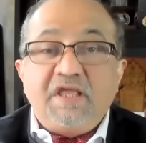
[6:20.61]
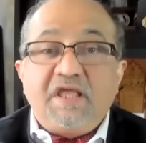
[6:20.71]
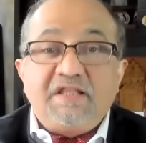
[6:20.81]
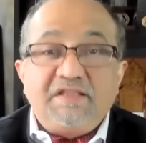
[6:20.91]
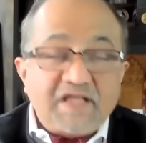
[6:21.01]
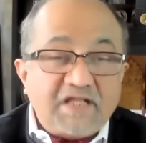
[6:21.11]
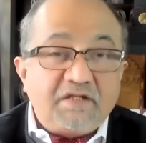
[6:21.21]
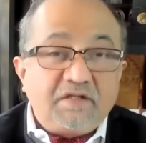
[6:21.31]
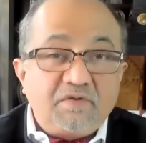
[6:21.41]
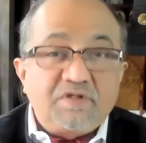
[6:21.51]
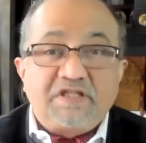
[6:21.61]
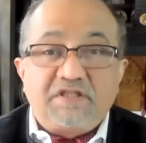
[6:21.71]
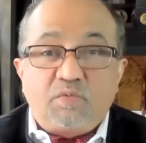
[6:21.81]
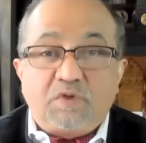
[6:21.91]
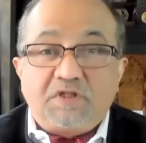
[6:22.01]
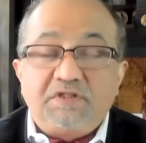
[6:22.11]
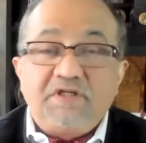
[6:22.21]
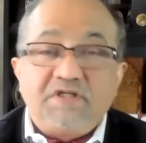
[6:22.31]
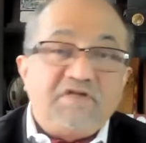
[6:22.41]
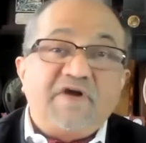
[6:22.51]
And then look at the world,
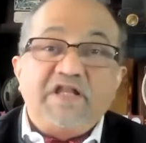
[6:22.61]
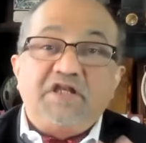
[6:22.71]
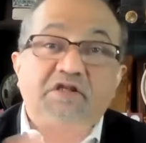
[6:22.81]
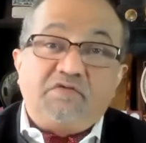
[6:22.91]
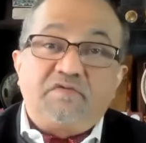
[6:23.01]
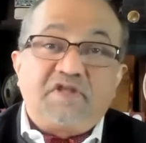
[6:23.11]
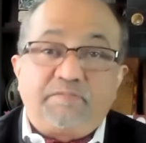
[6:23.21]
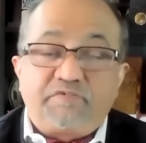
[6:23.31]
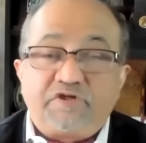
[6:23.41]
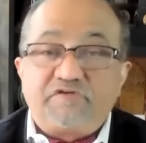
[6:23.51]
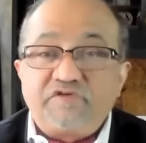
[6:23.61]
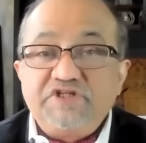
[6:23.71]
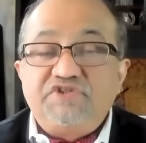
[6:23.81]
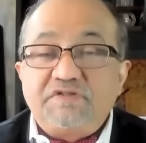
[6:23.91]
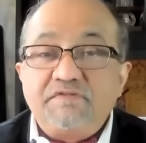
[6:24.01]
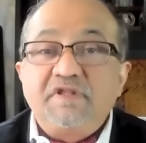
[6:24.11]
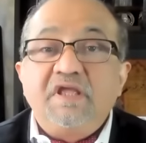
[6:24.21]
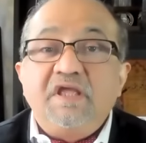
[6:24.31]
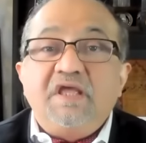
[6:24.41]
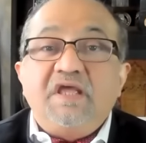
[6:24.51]
divide it into separate regions,
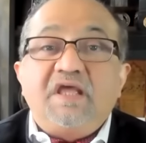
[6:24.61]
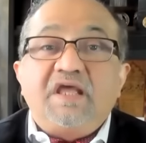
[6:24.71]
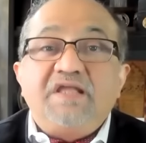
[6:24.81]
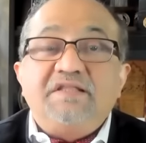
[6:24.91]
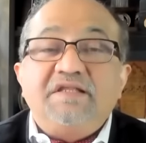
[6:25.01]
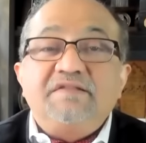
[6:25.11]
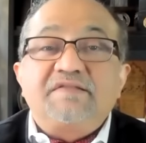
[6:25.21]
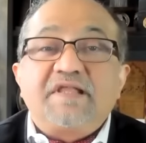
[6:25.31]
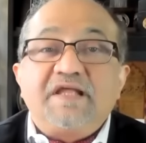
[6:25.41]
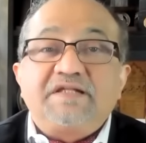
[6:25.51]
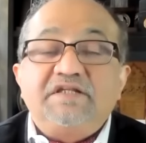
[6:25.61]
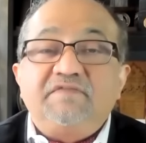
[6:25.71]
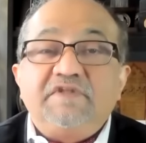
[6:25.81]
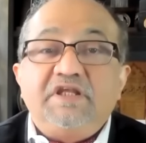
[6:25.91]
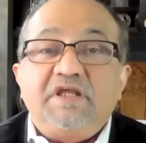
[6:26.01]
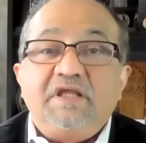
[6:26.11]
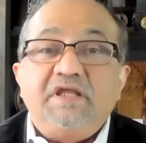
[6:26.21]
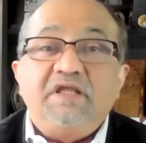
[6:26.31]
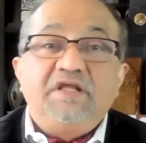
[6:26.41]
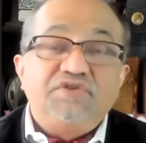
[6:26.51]
and then selectively
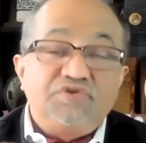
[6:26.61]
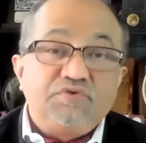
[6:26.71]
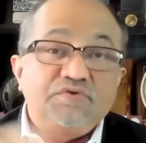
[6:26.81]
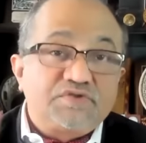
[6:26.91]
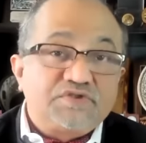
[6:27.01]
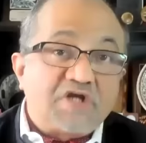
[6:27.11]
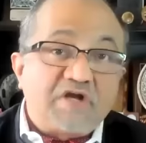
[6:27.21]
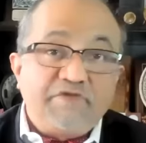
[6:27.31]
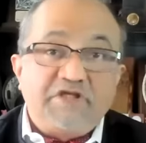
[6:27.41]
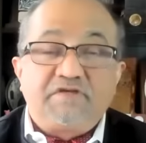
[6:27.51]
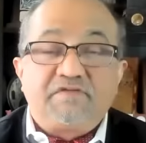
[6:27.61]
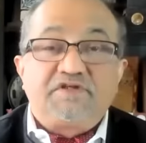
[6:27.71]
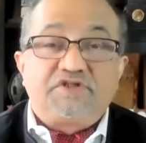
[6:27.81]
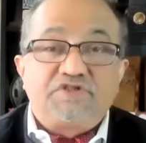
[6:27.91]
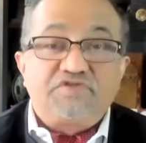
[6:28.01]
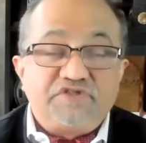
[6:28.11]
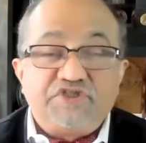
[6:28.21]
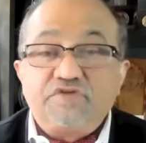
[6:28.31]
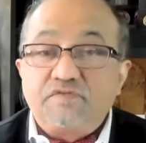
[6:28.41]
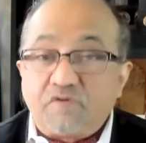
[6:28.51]
choose to dominate certain
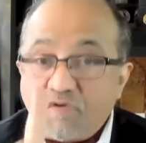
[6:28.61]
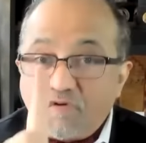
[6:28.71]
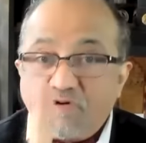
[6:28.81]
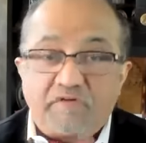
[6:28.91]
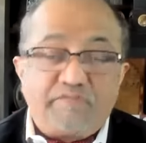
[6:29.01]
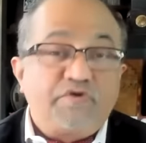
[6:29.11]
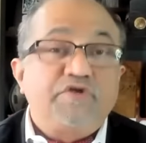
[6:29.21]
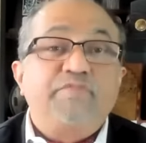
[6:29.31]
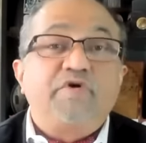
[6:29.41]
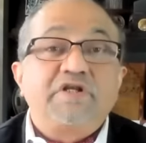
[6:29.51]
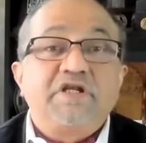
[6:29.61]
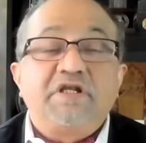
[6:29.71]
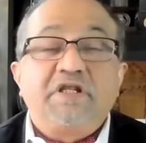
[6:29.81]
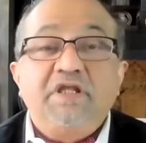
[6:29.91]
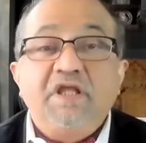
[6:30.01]
regions, or more importantly,